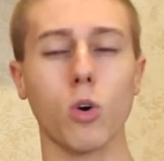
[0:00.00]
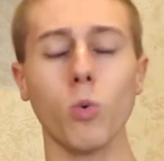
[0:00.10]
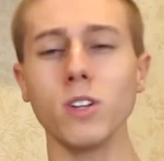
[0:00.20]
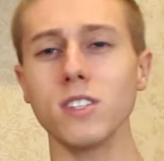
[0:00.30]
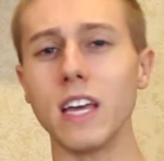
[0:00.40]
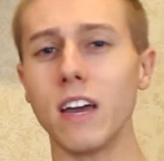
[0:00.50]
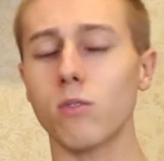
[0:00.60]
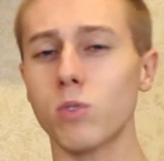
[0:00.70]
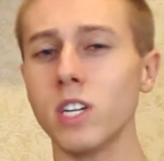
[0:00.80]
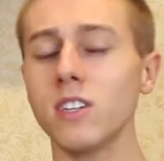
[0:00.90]
coins
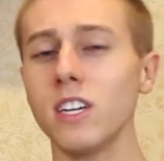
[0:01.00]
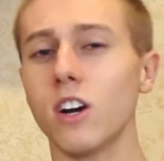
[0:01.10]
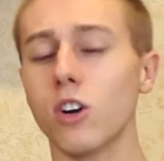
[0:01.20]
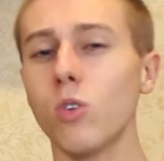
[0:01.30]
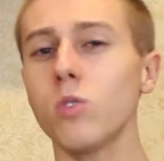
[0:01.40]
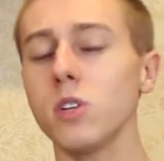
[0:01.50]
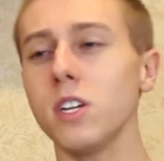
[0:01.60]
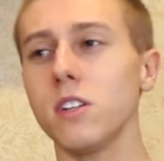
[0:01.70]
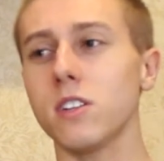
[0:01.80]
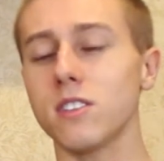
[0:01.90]
that really are
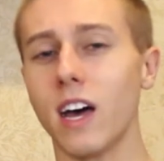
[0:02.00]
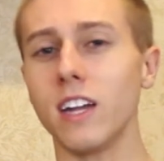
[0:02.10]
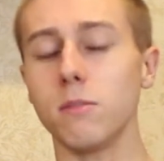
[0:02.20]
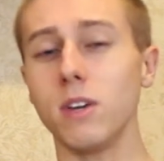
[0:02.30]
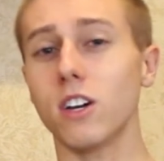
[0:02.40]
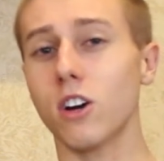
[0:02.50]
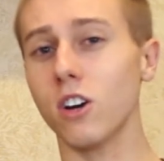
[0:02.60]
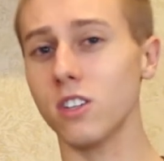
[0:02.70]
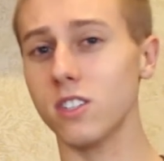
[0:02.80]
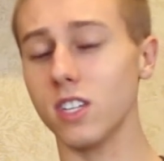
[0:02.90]
only designed to be a
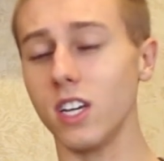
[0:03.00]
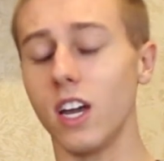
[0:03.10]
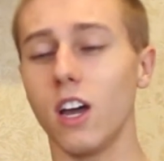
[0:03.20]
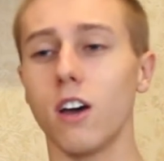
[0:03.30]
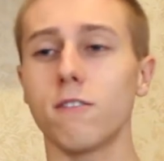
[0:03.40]
currency